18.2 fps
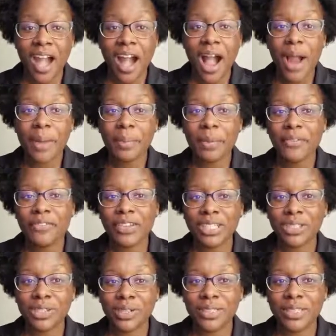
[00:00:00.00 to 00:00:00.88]
Our
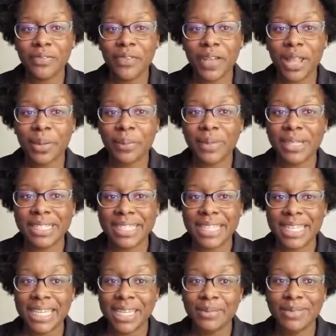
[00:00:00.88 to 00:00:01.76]
professional development
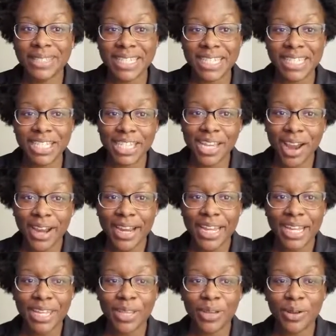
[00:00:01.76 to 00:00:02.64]
team,
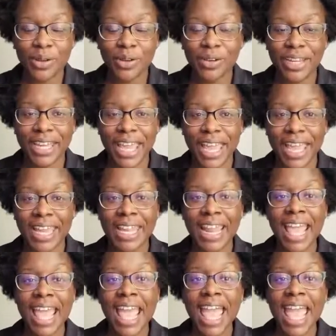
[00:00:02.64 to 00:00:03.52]
TGR EDU
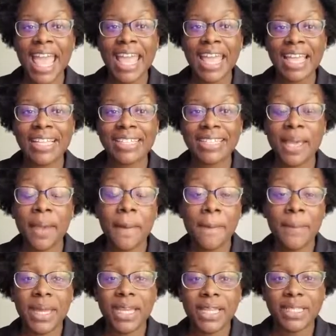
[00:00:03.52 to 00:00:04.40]
Create, is
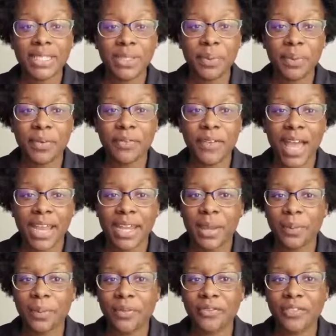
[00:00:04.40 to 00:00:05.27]
committed to
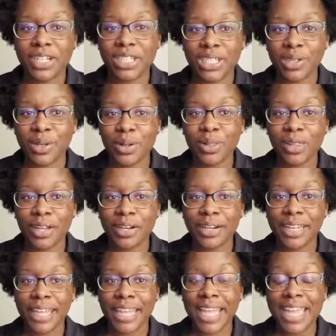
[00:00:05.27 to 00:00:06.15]
providing professional
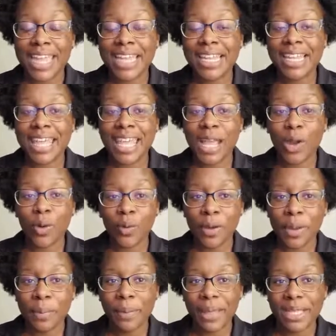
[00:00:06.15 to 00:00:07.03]
learning in
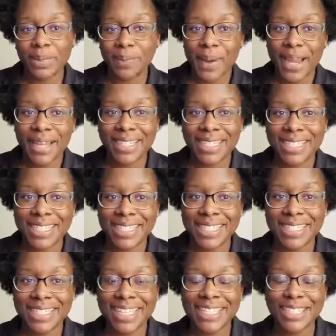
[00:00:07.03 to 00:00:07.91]
inquiry-based
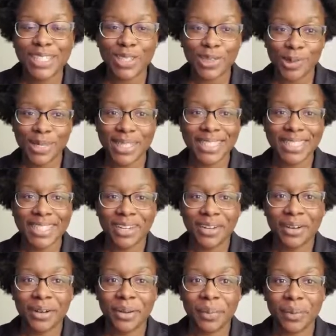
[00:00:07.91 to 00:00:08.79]
practices and
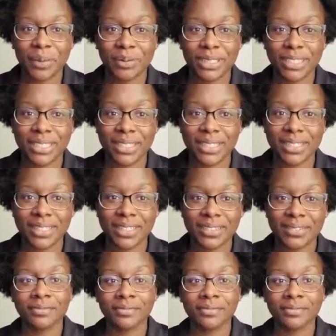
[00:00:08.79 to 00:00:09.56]
student-centered approaches.